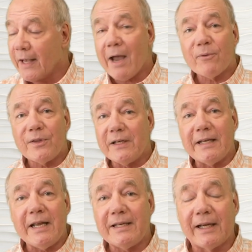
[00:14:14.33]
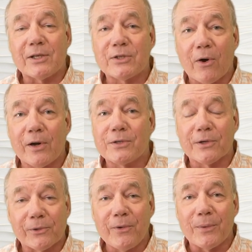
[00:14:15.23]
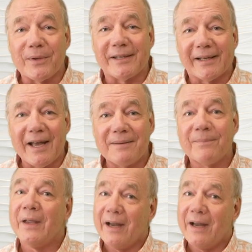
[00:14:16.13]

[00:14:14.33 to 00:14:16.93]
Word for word: Everything you need to get started is included with the kit,